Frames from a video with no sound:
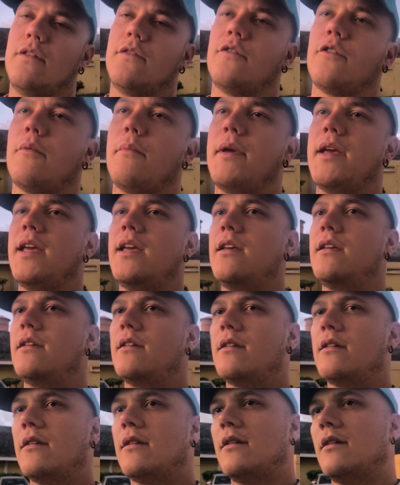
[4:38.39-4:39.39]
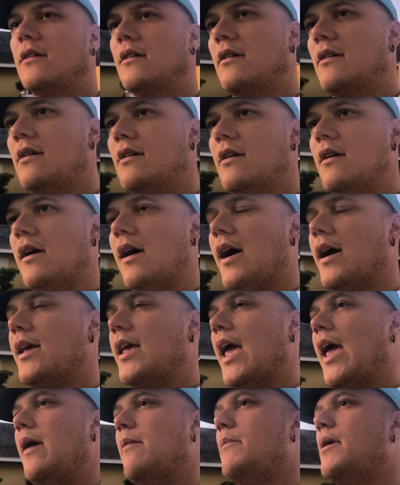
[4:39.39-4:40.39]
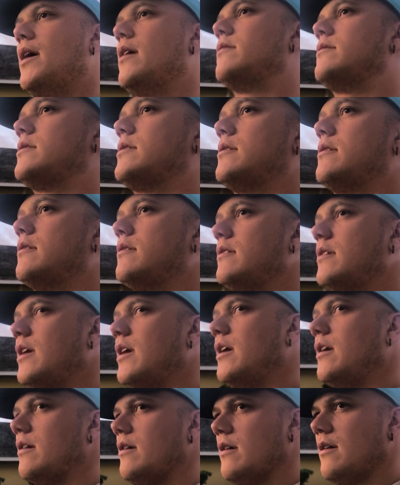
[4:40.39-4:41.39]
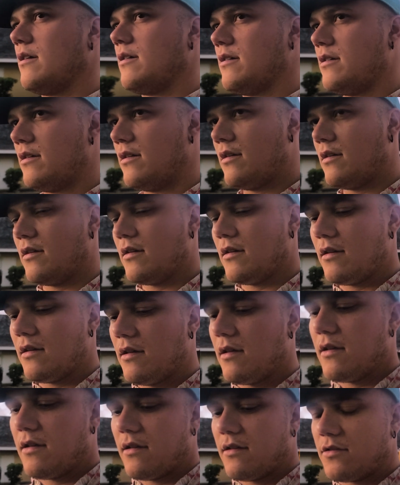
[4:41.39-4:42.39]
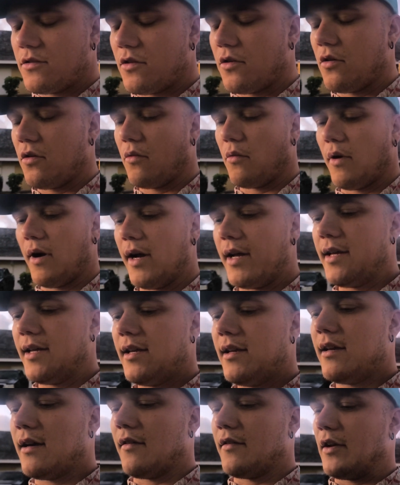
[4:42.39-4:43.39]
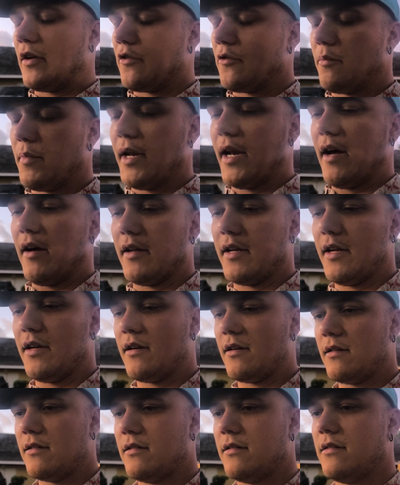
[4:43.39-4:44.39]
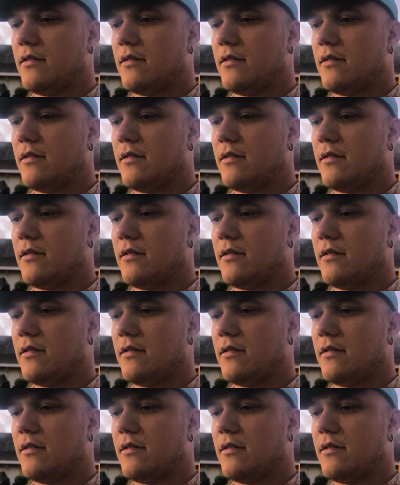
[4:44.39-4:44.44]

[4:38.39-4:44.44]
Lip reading: For me, I came out here to Hawaii. I've never been out here.